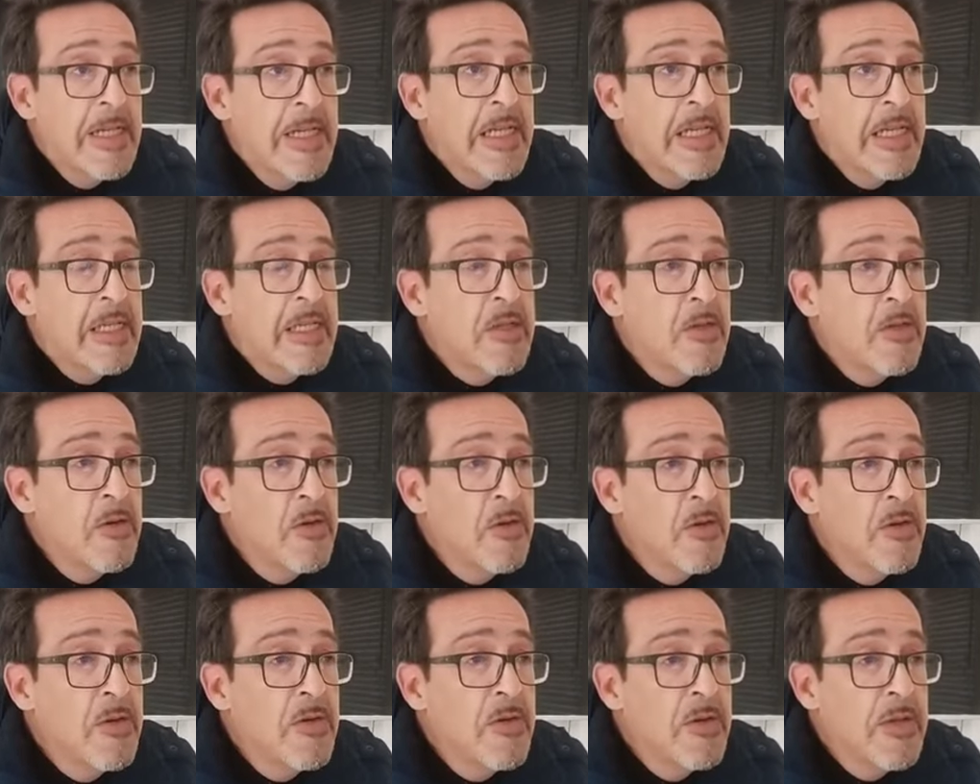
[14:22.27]

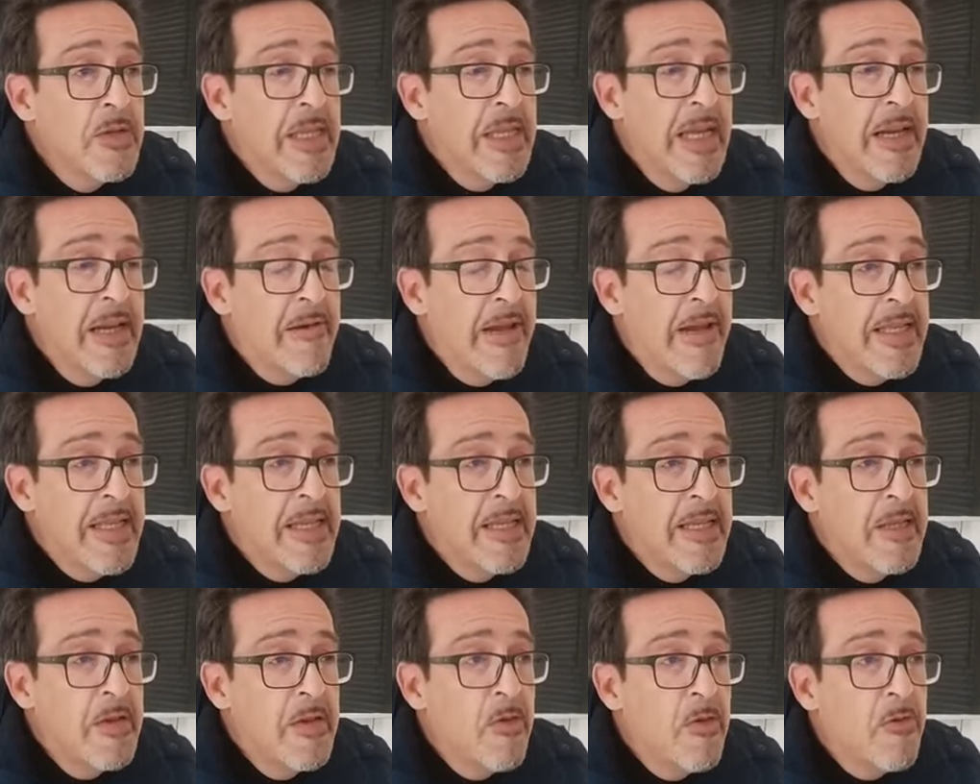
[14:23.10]
So the
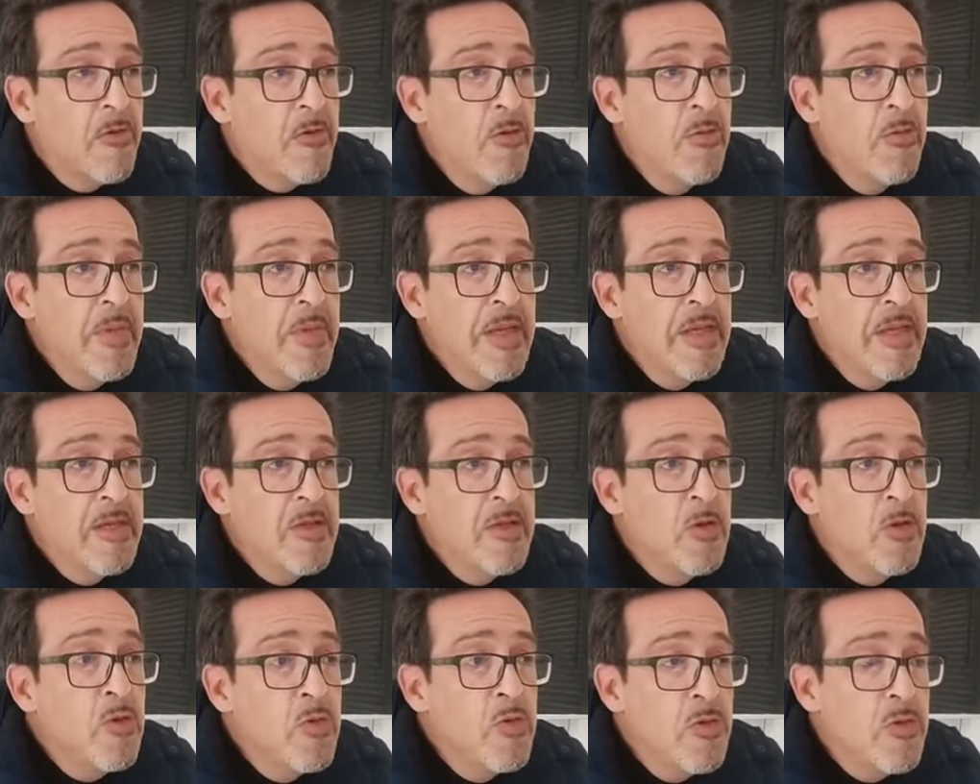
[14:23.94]
heredity of Rome is
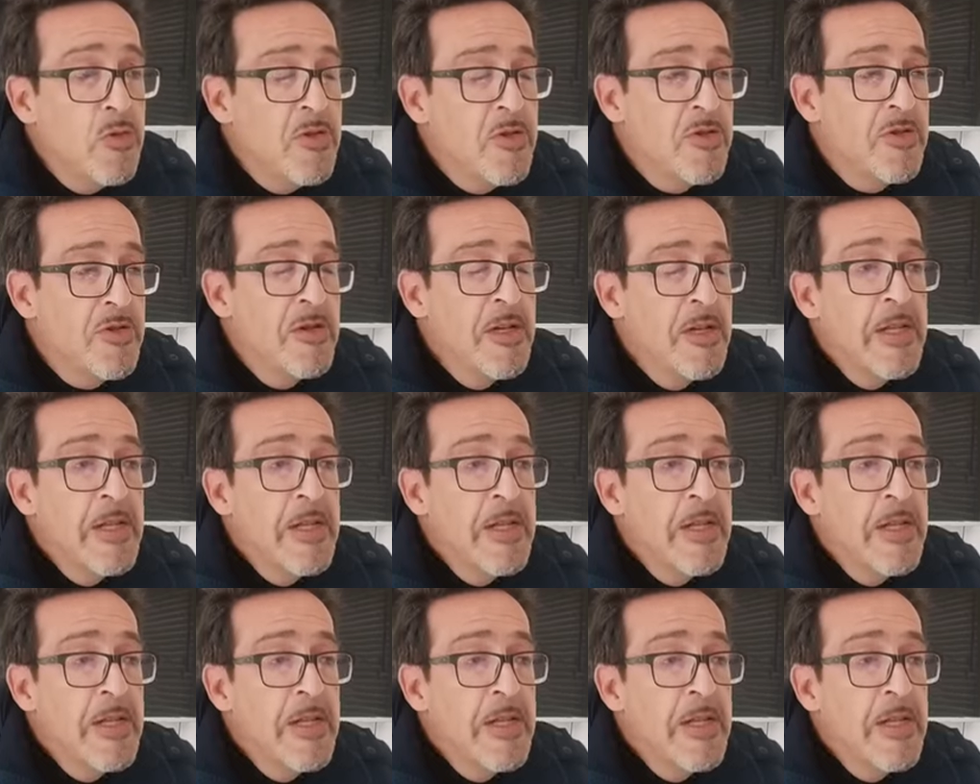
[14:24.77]
huge.